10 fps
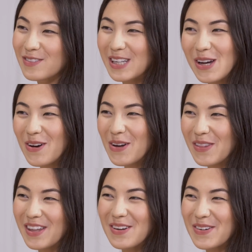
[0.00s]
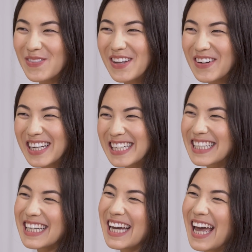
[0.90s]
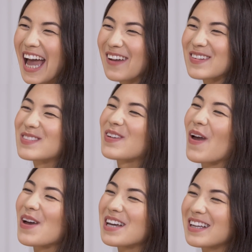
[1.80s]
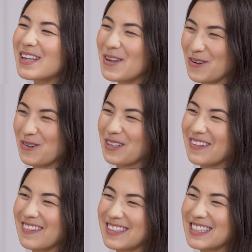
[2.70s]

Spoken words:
video that you uploaded, and it was very cute. It